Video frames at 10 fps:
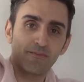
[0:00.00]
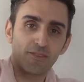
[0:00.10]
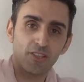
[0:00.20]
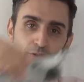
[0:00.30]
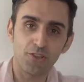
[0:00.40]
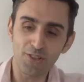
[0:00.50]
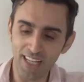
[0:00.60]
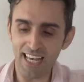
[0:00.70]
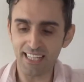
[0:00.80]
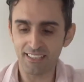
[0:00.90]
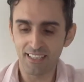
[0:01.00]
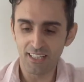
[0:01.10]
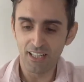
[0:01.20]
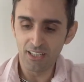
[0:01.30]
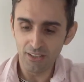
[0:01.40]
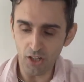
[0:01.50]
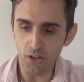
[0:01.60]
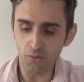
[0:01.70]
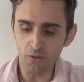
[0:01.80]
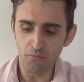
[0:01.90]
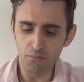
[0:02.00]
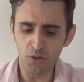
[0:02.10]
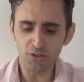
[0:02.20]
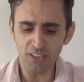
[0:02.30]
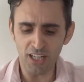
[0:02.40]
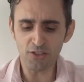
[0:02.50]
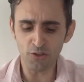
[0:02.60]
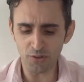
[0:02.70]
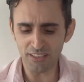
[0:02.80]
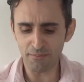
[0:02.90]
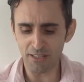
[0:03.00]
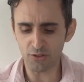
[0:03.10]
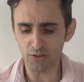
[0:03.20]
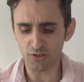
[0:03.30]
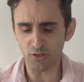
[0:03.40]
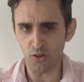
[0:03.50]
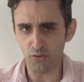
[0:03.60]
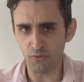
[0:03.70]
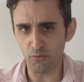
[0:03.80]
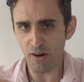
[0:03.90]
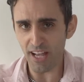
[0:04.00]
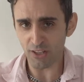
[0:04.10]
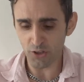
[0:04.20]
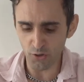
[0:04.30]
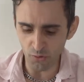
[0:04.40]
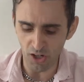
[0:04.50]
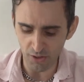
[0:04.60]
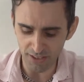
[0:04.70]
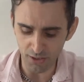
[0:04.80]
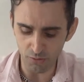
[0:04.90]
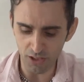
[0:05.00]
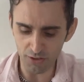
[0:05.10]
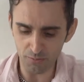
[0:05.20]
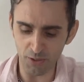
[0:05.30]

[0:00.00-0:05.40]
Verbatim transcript: So you can go more than 120 meters of where you are in the world,